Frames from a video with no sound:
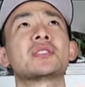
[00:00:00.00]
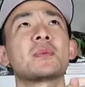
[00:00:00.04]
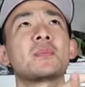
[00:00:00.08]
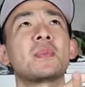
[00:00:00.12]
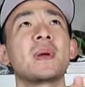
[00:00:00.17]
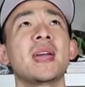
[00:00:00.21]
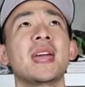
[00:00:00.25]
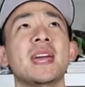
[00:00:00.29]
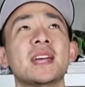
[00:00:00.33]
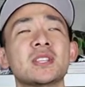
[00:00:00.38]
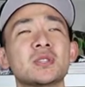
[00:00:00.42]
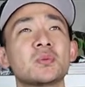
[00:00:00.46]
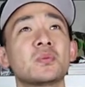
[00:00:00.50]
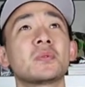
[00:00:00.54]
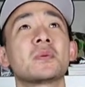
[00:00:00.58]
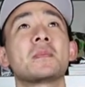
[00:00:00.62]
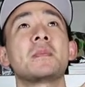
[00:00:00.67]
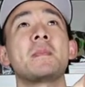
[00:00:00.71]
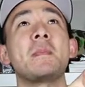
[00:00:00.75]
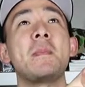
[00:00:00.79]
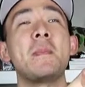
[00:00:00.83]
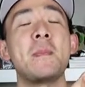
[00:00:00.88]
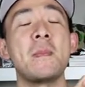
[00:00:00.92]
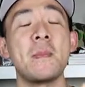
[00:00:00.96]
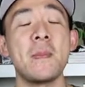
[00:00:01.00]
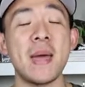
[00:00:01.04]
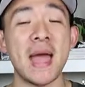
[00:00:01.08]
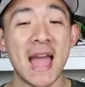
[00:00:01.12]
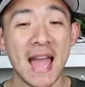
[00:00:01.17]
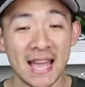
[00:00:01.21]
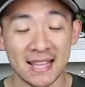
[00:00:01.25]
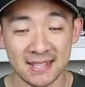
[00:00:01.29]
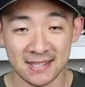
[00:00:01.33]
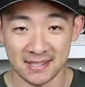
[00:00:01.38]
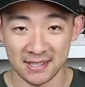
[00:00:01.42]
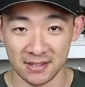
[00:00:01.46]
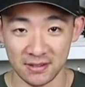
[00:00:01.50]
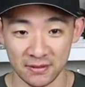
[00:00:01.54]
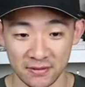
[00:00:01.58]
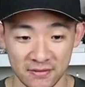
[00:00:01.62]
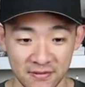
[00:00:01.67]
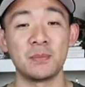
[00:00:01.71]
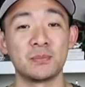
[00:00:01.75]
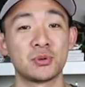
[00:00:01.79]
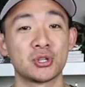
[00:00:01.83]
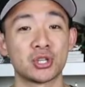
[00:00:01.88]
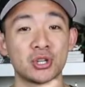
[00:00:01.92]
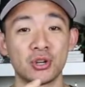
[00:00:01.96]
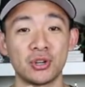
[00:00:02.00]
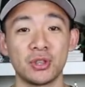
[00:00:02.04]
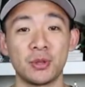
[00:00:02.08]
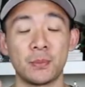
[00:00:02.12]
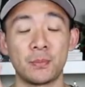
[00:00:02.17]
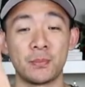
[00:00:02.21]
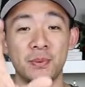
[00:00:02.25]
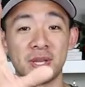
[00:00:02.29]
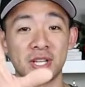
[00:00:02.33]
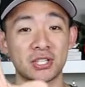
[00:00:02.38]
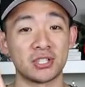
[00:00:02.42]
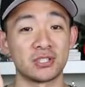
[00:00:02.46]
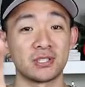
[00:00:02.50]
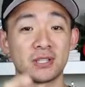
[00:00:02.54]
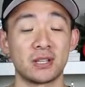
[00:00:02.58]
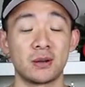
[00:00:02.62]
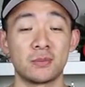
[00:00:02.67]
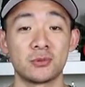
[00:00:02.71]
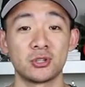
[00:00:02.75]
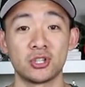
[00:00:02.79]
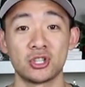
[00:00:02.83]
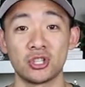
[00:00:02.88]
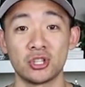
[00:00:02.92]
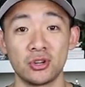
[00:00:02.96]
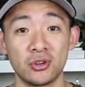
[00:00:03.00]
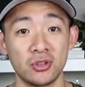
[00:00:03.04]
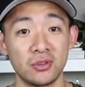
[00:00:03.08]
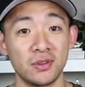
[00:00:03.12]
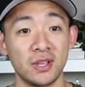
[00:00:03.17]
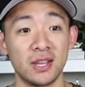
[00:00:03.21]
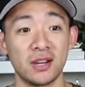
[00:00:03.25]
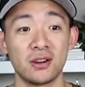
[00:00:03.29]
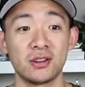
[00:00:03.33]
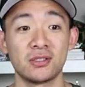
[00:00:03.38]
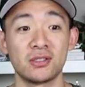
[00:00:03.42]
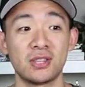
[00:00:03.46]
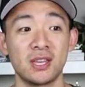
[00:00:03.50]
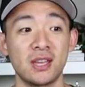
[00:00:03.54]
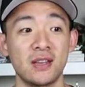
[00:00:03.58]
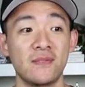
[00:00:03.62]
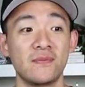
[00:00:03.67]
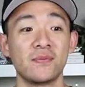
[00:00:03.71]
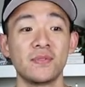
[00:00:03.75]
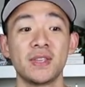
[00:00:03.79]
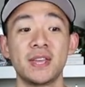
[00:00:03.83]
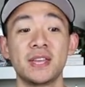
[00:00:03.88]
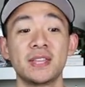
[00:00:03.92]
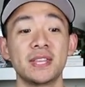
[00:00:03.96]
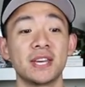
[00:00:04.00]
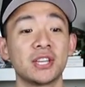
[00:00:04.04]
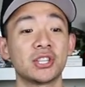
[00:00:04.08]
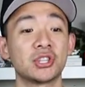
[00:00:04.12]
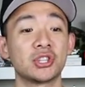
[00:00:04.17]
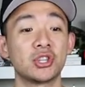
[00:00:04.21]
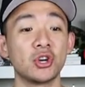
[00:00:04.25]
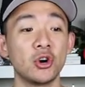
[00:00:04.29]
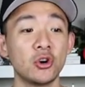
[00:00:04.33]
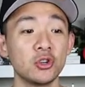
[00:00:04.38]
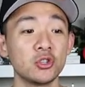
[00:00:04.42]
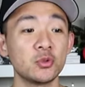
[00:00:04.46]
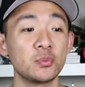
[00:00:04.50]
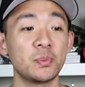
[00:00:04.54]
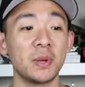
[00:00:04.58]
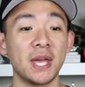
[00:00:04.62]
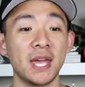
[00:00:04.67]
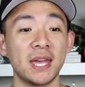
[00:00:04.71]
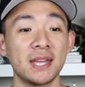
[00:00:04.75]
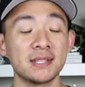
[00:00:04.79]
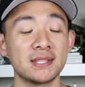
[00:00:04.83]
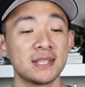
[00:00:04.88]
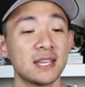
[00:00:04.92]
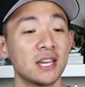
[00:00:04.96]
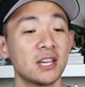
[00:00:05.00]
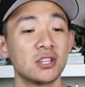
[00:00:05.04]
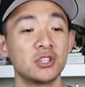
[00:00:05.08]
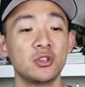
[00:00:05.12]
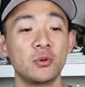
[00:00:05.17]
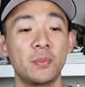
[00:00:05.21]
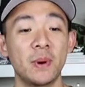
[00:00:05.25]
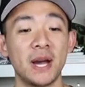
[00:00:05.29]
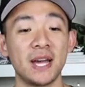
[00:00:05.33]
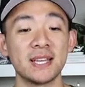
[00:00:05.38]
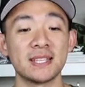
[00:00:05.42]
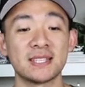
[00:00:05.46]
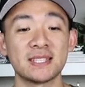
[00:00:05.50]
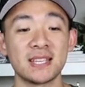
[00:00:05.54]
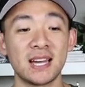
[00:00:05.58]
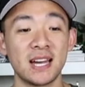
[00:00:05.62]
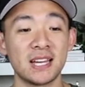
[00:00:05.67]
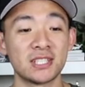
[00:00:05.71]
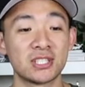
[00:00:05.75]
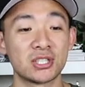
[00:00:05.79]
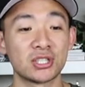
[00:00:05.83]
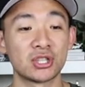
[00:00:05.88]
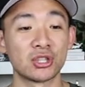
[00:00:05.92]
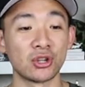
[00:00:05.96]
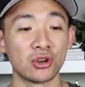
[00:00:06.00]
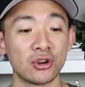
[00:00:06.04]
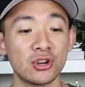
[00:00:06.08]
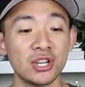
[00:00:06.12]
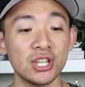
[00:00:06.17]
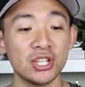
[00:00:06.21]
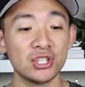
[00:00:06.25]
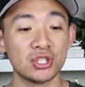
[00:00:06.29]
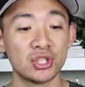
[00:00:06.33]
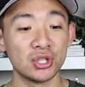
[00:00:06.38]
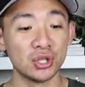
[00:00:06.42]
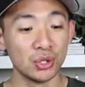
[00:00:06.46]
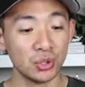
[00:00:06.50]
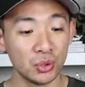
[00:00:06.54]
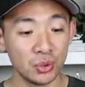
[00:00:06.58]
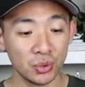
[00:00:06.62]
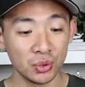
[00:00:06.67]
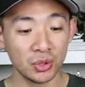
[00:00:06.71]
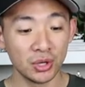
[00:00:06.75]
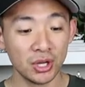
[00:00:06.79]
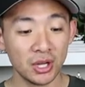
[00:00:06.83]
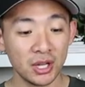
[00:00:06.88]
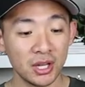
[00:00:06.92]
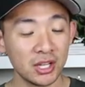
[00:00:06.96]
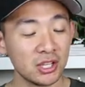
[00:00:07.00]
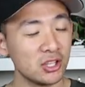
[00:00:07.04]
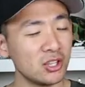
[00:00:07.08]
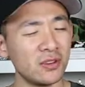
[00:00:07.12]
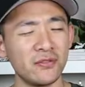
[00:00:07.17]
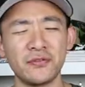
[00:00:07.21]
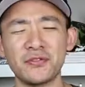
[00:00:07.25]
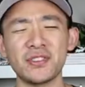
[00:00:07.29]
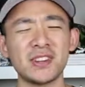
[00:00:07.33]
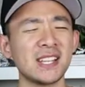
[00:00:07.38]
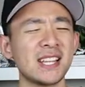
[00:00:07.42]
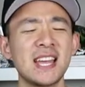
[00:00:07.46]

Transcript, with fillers: The pants were massive. I'm sure the pictures that I'm gonna show you here, they, like those pants, you buy a size 32, no,